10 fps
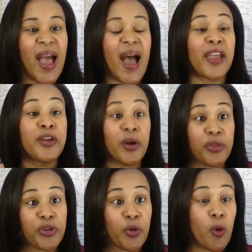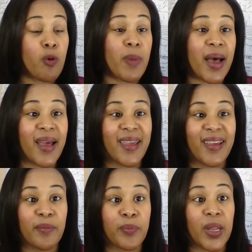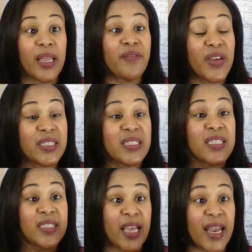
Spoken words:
I go through all my investors that